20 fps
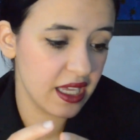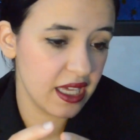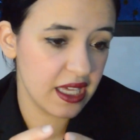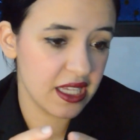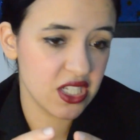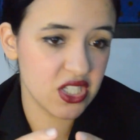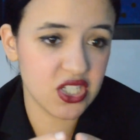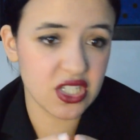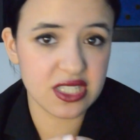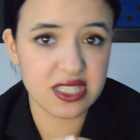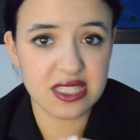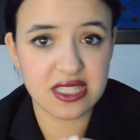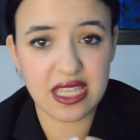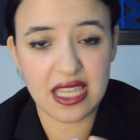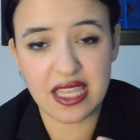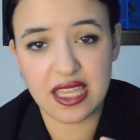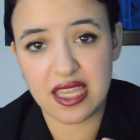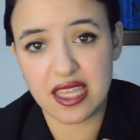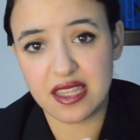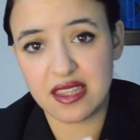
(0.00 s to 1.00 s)
just
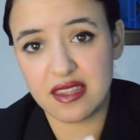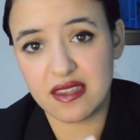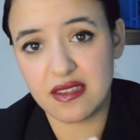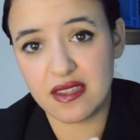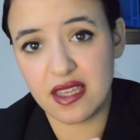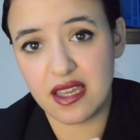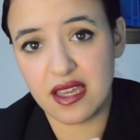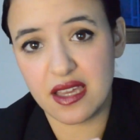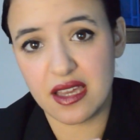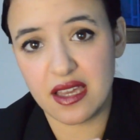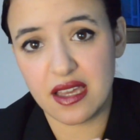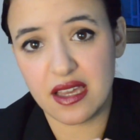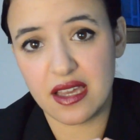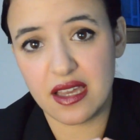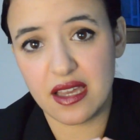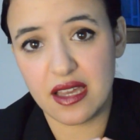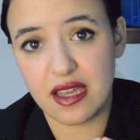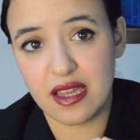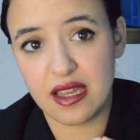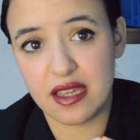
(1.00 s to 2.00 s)
take it
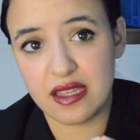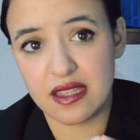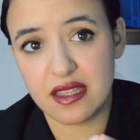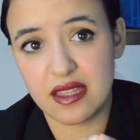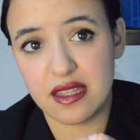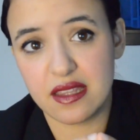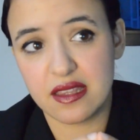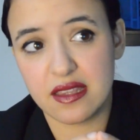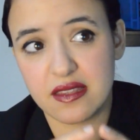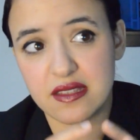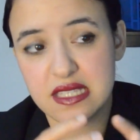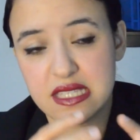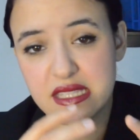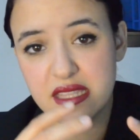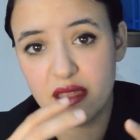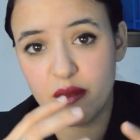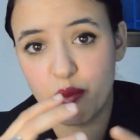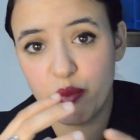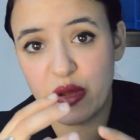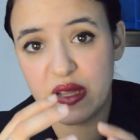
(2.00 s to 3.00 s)

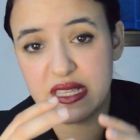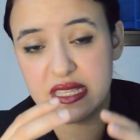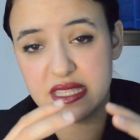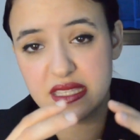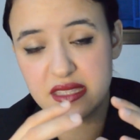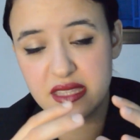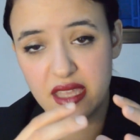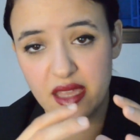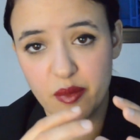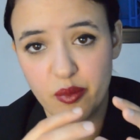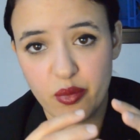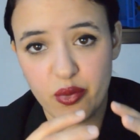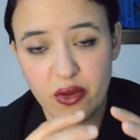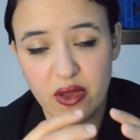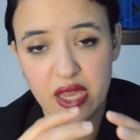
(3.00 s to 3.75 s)
step by step